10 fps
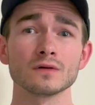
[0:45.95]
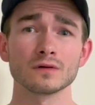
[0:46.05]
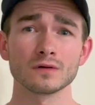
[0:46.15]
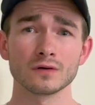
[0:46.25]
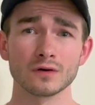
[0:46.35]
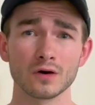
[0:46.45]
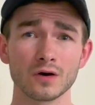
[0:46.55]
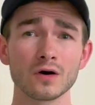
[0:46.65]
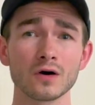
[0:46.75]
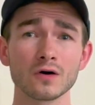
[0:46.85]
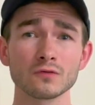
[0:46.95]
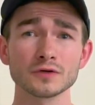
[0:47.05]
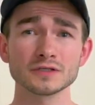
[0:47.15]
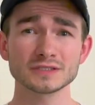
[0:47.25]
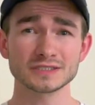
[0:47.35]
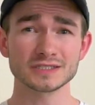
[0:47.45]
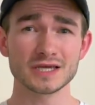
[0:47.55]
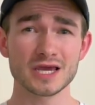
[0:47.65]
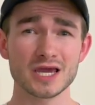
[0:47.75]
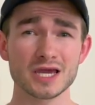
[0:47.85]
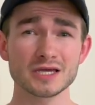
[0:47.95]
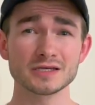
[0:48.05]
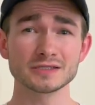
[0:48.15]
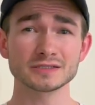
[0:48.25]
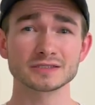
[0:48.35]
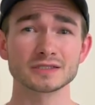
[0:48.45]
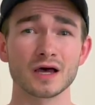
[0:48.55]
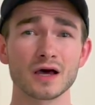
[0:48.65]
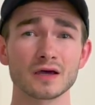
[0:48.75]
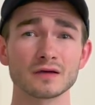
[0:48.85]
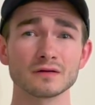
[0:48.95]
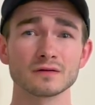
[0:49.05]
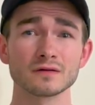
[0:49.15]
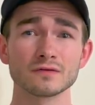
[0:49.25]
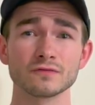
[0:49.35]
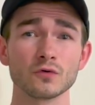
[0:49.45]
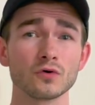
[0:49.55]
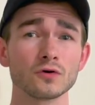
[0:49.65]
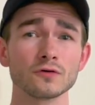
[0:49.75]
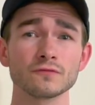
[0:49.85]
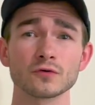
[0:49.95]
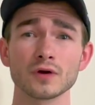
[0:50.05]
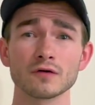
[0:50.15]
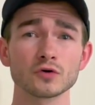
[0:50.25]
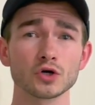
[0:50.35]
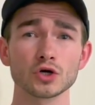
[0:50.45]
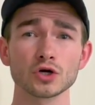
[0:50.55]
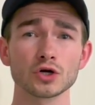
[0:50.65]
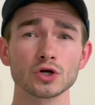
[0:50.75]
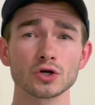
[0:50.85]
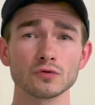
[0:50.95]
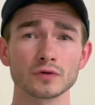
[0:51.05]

view. All we see is sky for forever.